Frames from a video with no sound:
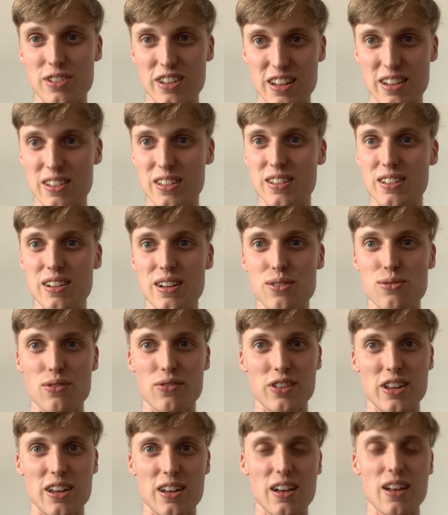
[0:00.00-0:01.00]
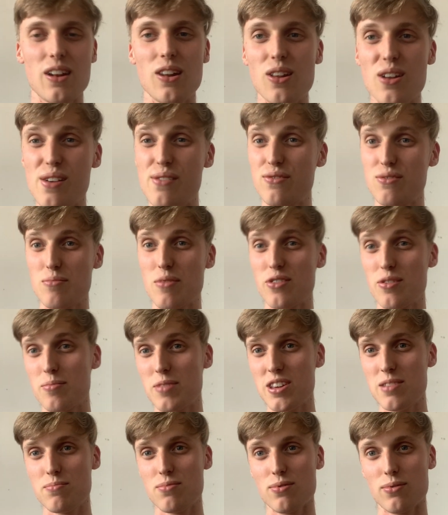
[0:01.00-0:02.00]
and then stick with it and learn from other
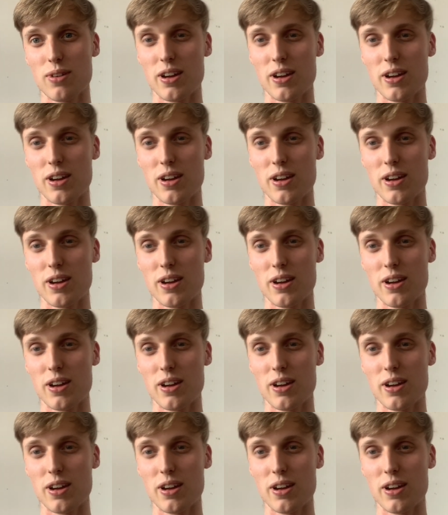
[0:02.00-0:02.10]
people.